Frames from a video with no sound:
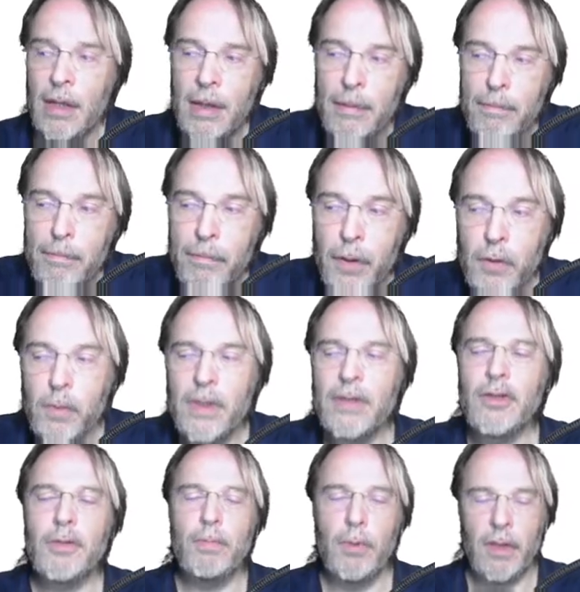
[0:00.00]
but
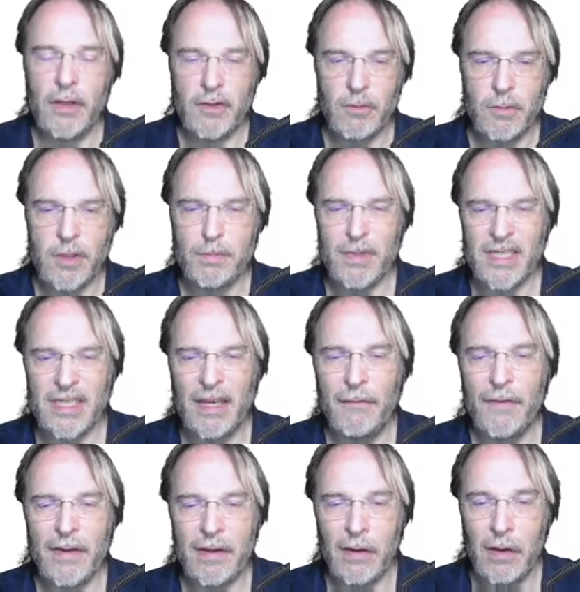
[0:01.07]
Window spool has some
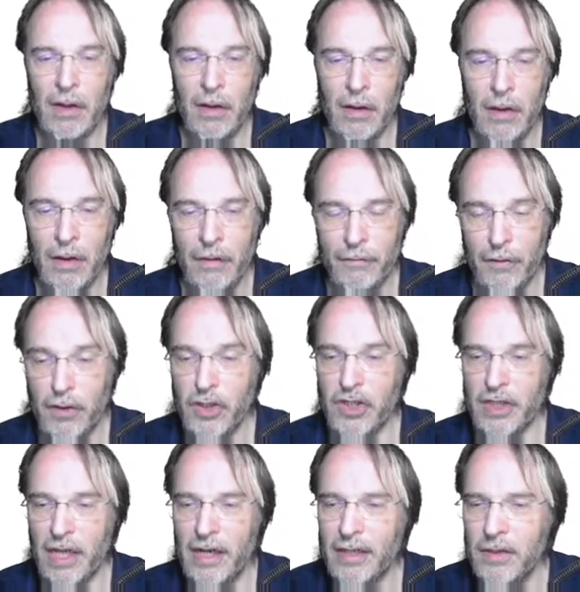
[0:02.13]
specific uh, uh,
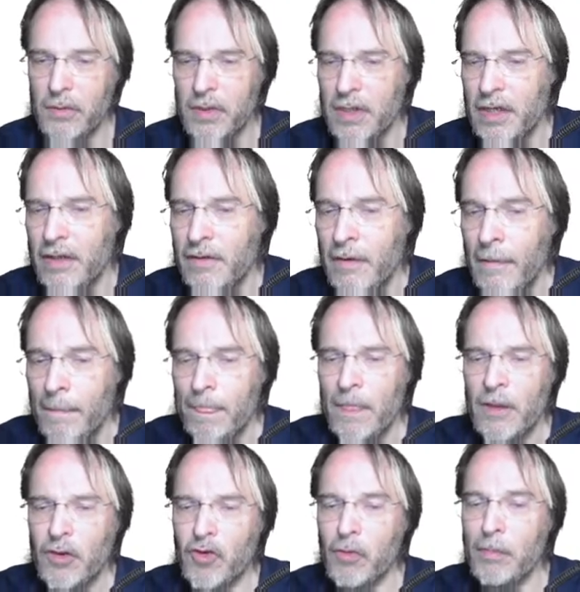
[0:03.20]
functionality within it
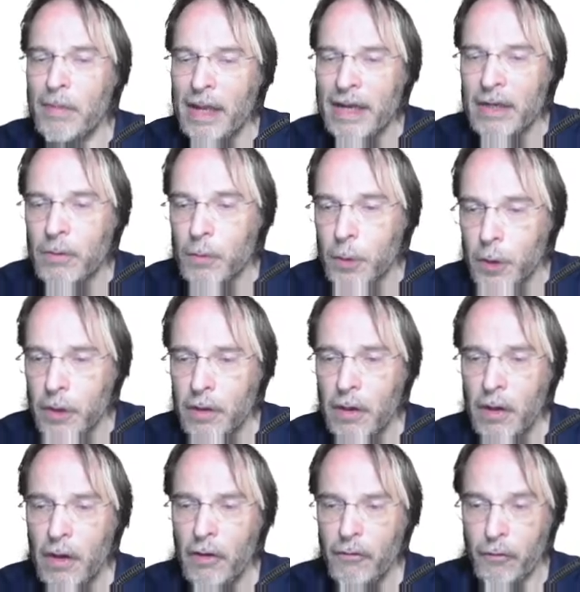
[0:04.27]
to make it work
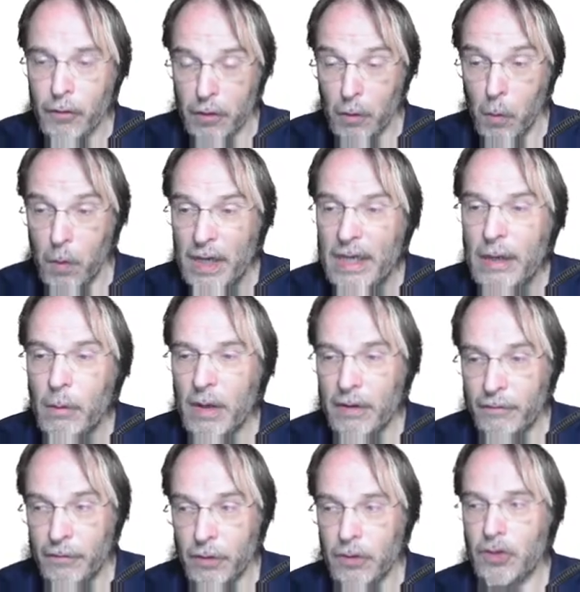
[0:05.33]
for the
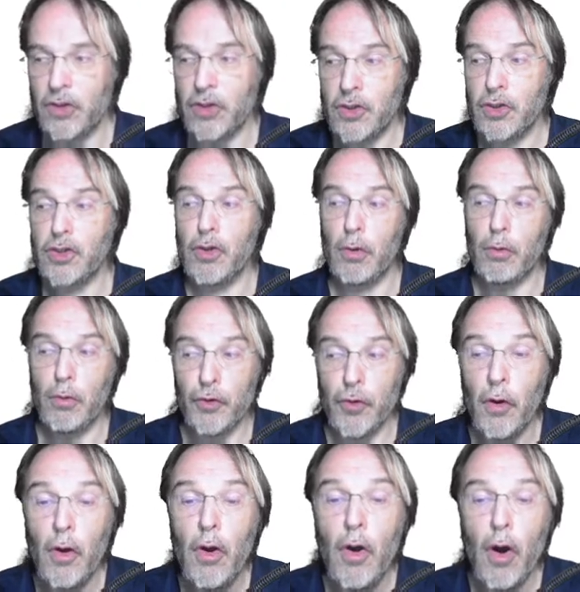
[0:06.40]
windowing functions, the so-called
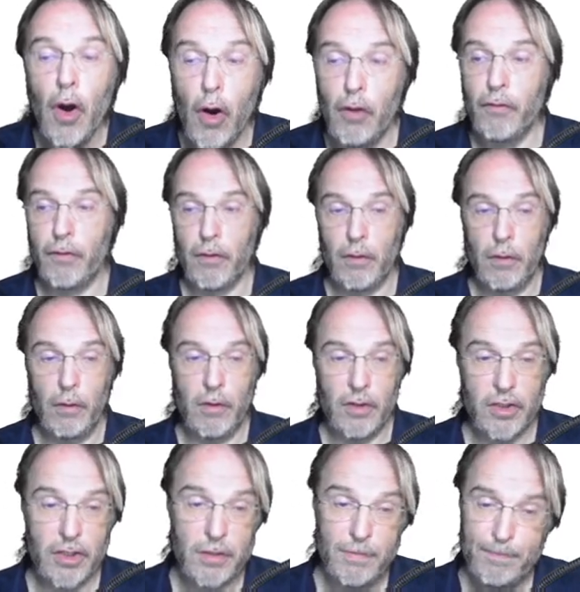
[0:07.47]

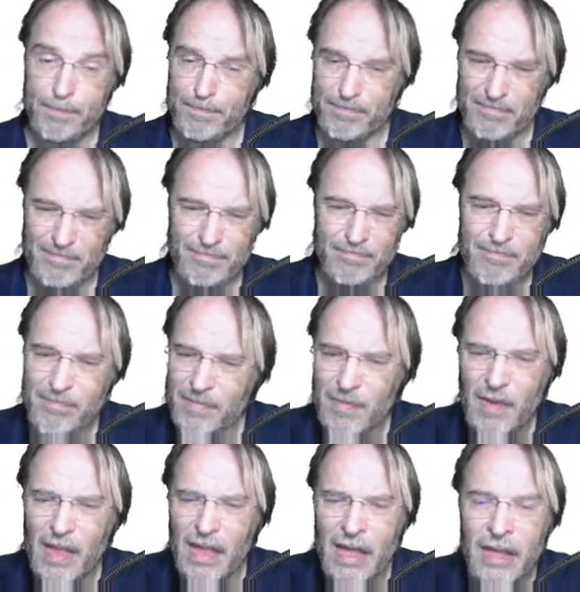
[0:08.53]
clause.
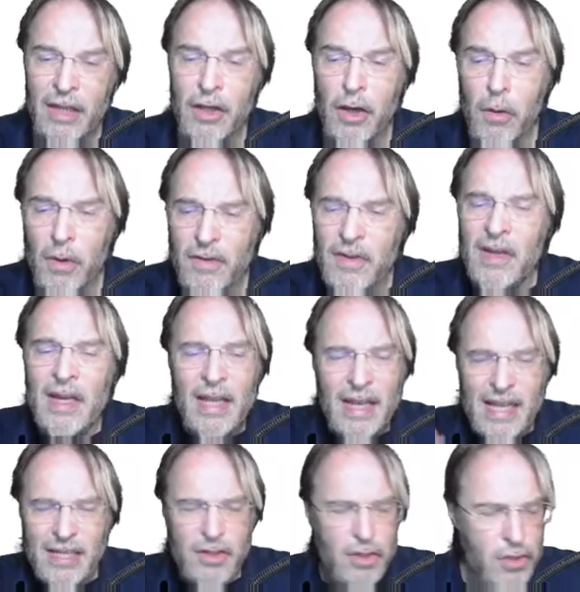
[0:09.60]
You know what?
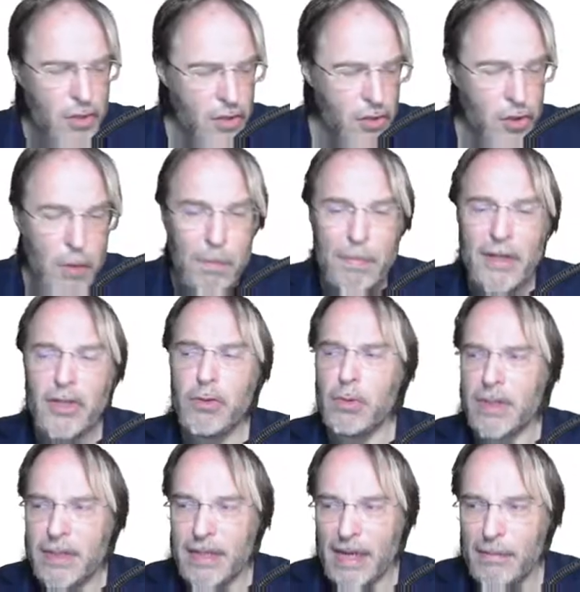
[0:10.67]
Let's just jump into
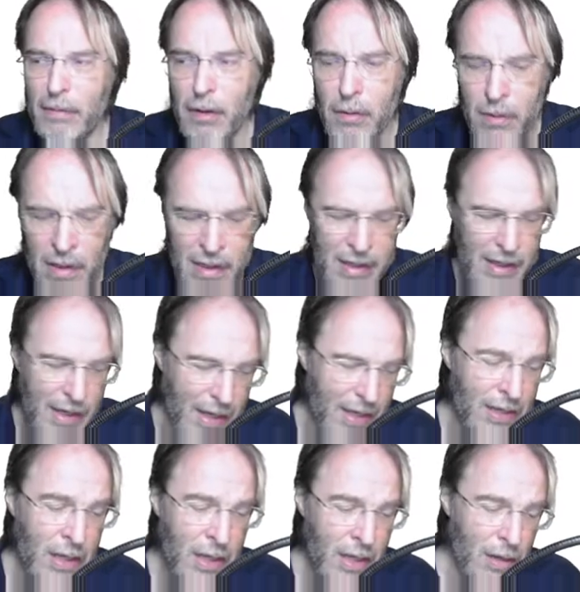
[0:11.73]
a demo
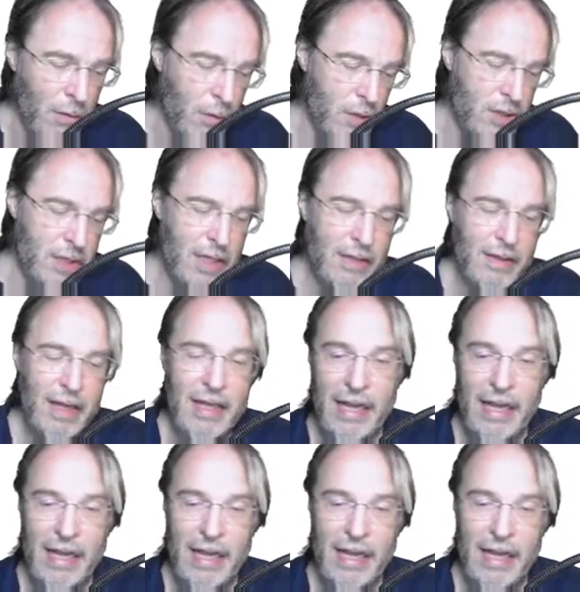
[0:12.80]
and see it in